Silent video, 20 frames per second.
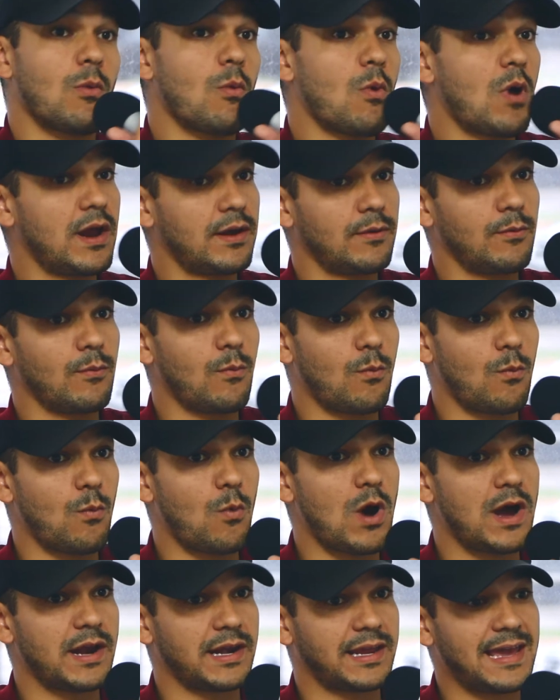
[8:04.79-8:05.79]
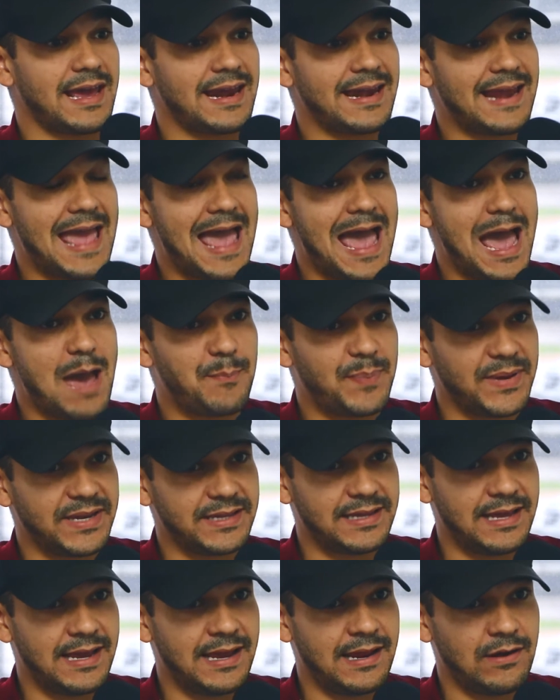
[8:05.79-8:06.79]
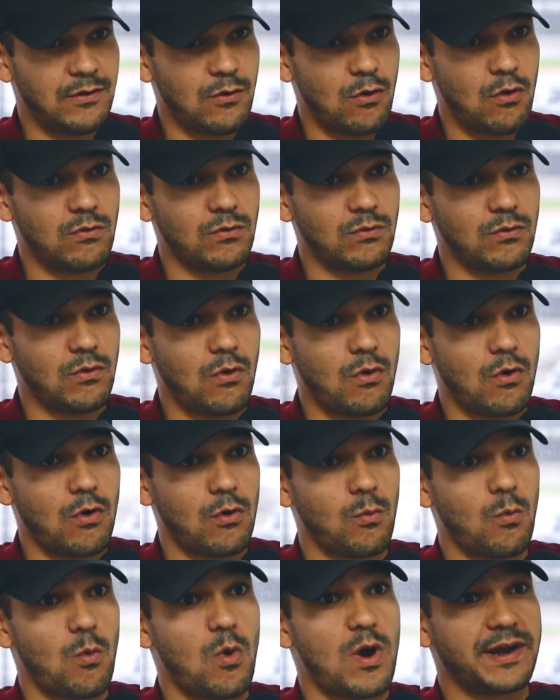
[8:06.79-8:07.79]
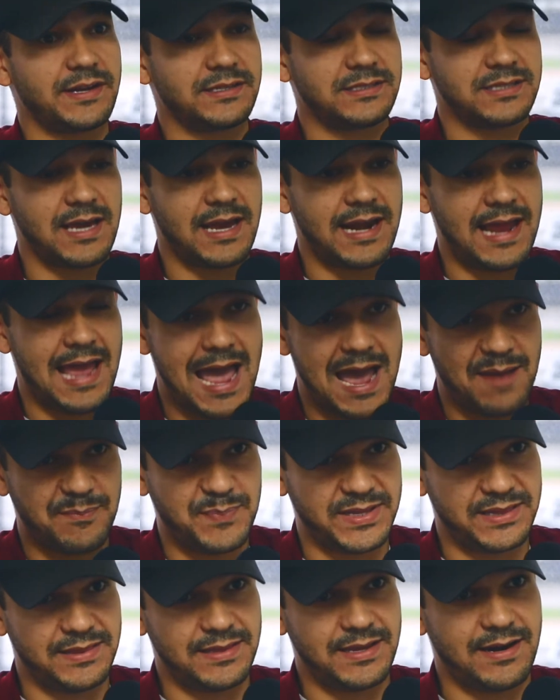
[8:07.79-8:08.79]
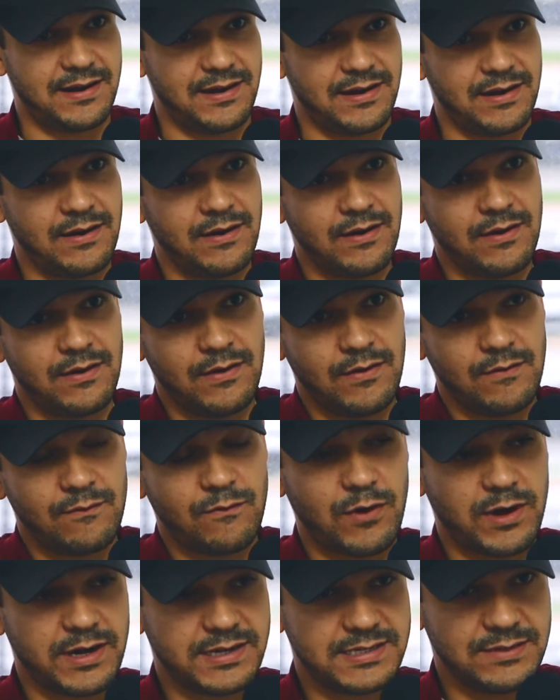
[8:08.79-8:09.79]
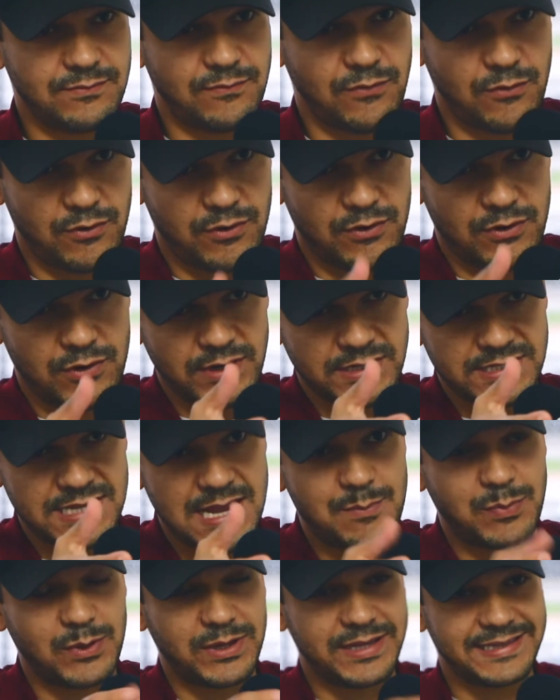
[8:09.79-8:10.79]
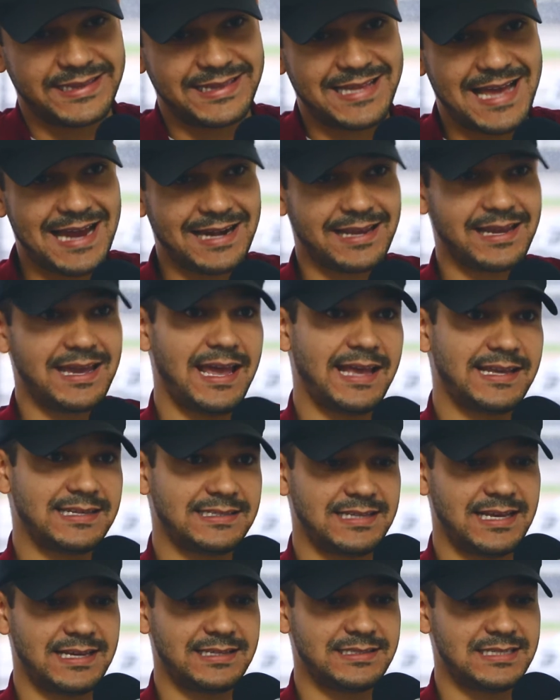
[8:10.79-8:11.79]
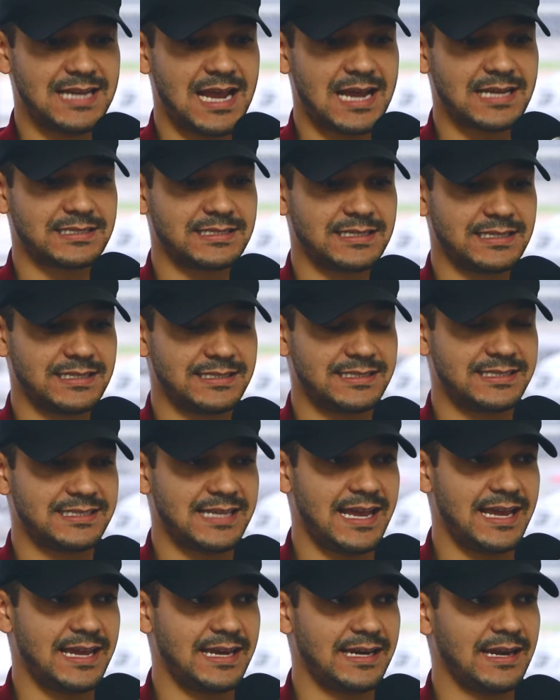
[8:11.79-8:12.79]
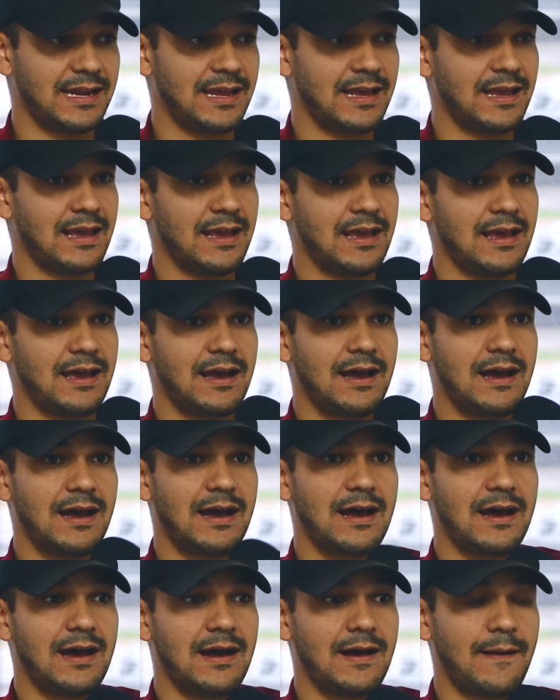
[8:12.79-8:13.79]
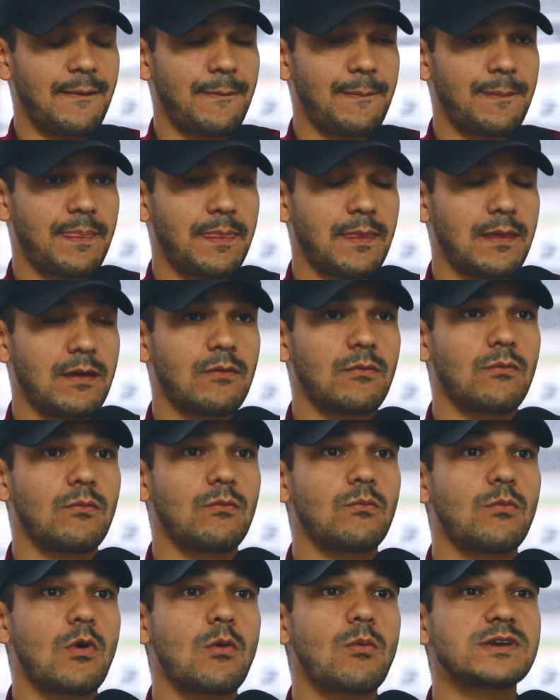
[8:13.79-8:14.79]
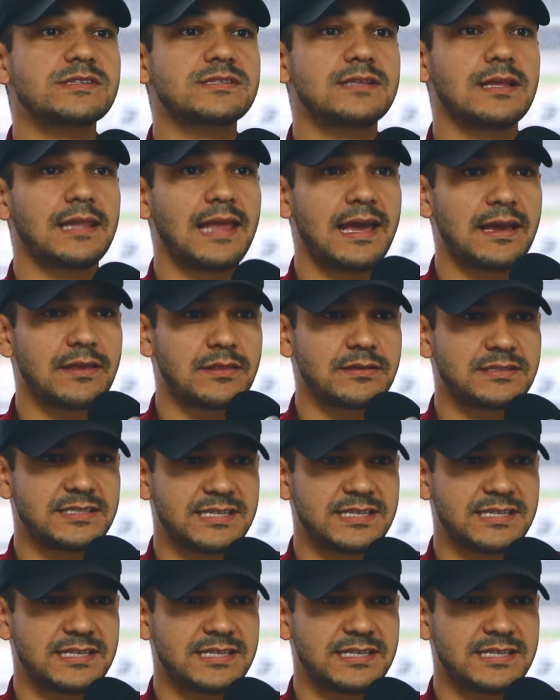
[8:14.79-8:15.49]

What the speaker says: what can happen then, or what is going to happen there, for example, in that case that Jackson is saying, what was the length?